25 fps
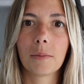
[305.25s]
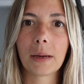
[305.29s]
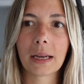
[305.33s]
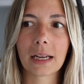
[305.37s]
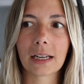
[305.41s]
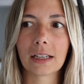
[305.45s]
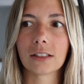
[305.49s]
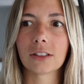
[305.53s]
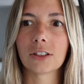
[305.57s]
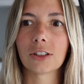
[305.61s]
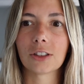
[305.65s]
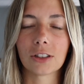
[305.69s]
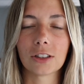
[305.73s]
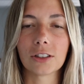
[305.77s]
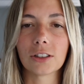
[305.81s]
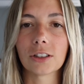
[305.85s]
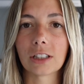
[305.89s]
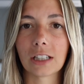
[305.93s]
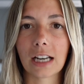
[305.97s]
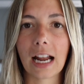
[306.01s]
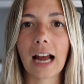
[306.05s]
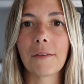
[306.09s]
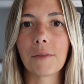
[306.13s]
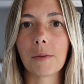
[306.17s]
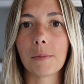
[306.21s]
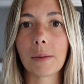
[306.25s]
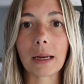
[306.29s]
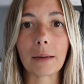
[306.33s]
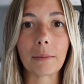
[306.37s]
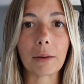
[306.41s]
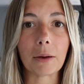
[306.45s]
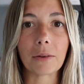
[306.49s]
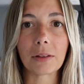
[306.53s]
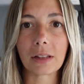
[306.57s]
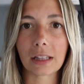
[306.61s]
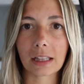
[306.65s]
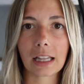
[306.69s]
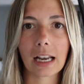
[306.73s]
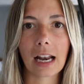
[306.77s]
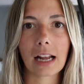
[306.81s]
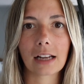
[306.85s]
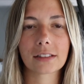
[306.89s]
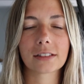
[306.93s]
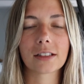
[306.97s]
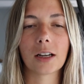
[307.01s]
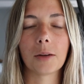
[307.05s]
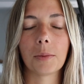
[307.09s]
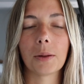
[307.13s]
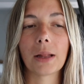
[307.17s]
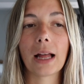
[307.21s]
because you're going to have a baby within the
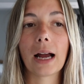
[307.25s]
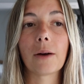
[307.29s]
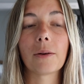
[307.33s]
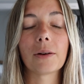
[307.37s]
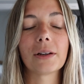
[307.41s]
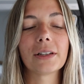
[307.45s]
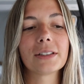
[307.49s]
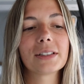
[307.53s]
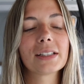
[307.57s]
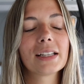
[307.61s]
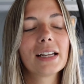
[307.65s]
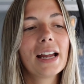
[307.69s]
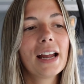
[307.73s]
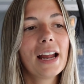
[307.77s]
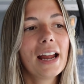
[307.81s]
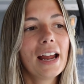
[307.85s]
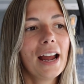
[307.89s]
next couple hours.